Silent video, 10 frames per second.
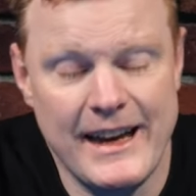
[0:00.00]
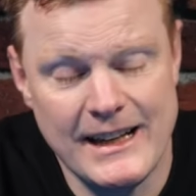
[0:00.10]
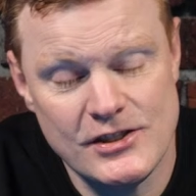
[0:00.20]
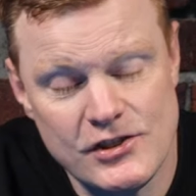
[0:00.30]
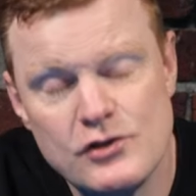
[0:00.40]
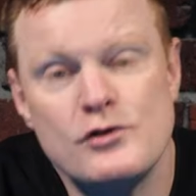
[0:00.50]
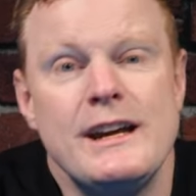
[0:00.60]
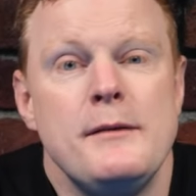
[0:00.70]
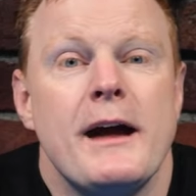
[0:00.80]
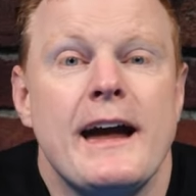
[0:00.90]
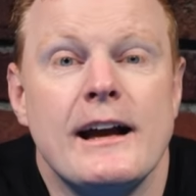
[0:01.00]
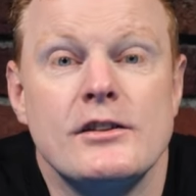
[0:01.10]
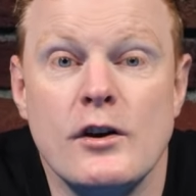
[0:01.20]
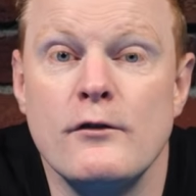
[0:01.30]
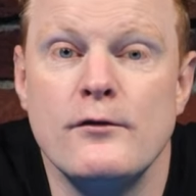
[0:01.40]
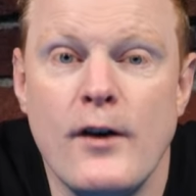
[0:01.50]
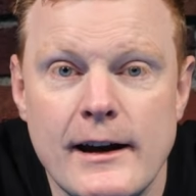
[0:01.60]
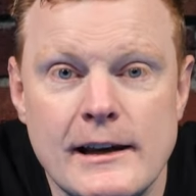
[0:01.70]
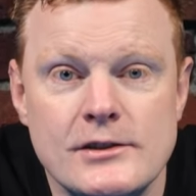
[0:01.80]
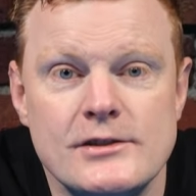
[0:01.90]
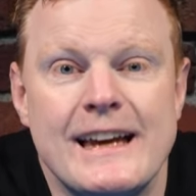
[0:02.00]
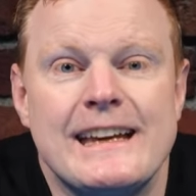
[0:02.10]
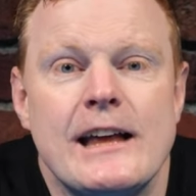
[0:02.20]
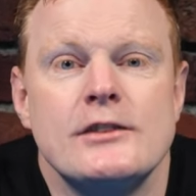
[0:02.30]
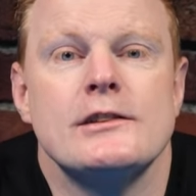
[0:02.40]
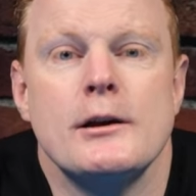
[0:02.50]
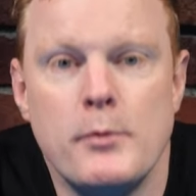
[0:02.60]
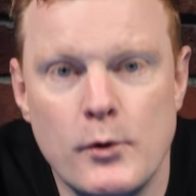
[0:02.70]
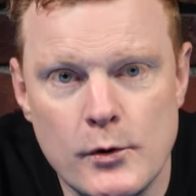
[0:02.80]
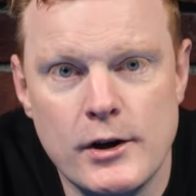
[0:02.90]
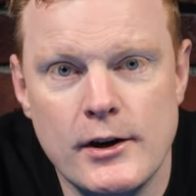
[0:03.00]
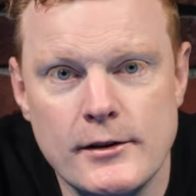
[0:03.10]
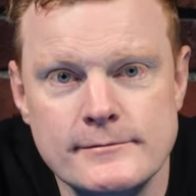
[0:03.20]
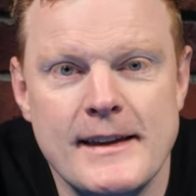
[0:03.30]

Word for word: extreme acts of violence against a pool cue,